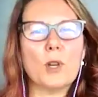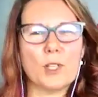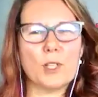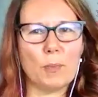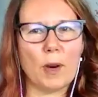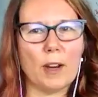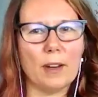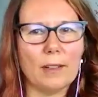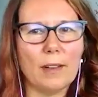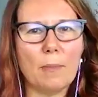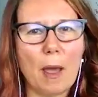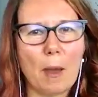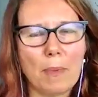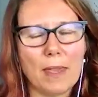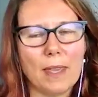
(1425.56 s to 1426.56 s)
the worst
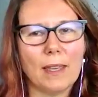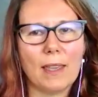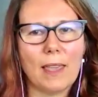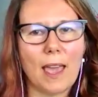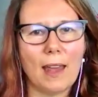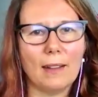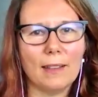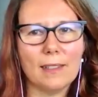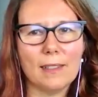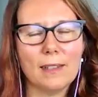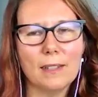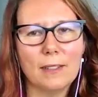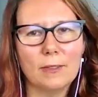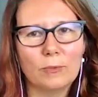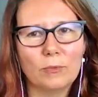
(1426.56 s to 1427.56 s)
part about being a
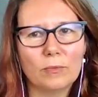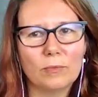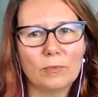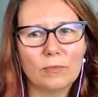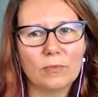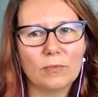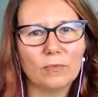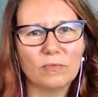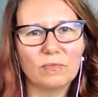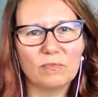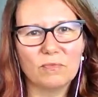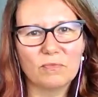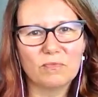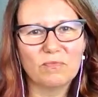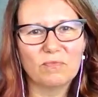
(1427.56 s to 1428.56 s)
catalyst?
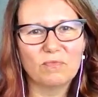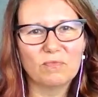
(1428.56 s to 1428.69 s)
I